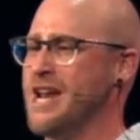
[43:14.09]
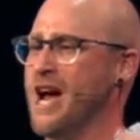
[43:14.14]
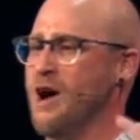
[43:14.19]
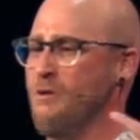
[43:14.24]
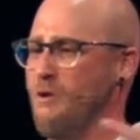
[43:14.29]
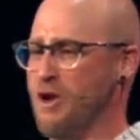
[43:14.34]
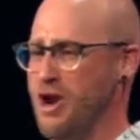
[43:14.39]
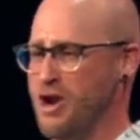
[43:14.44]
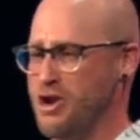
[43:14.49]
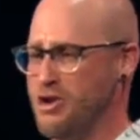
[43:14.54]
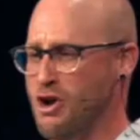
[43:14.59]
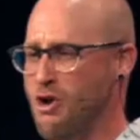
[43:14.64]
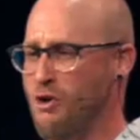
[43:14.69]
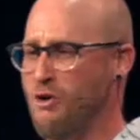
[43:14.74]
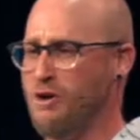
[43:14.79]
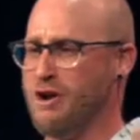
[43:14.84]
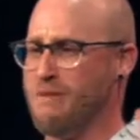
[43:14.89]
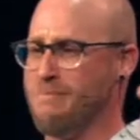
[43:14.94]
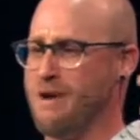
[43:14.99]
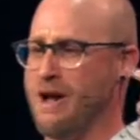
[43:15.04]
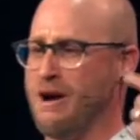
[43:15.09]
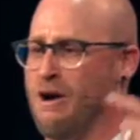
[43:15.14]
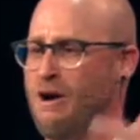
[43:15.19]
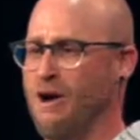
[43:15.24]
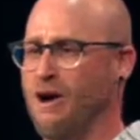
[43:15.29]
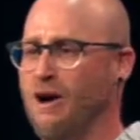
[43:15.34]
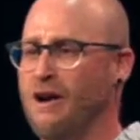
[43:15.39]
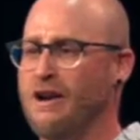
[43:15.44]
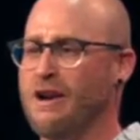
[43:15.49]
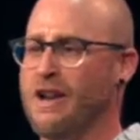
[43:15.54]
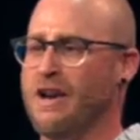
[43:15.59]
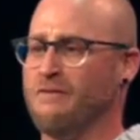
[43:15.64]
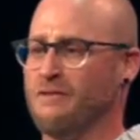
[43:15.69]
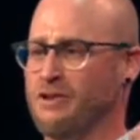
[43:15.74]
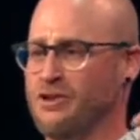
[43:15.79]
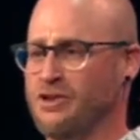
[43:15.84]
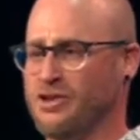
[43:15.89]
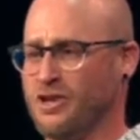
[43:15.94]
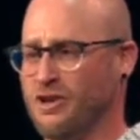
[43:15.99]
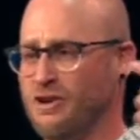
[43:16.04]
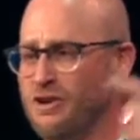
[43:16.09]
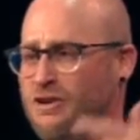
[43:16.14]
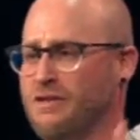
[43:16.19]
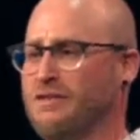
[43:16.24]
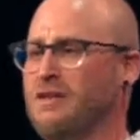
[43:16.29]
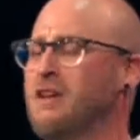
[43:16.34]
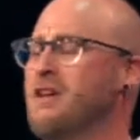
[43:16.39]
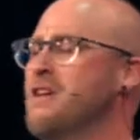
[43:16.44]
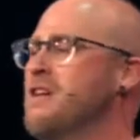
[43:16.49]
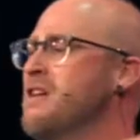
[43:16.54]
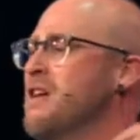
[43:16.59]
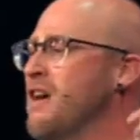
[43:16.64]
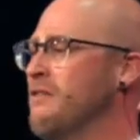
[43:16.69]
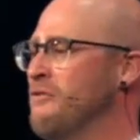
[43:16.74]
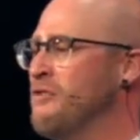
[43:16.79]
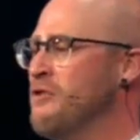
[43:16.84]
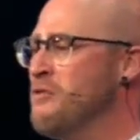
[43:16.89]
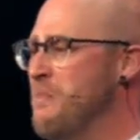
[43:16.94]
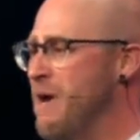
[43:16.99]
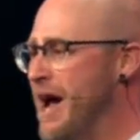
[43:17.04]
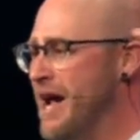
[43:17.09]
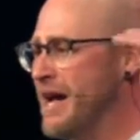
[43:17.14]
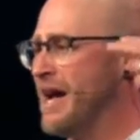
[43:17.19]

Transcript: I want to know it in my heart and have assurance of who my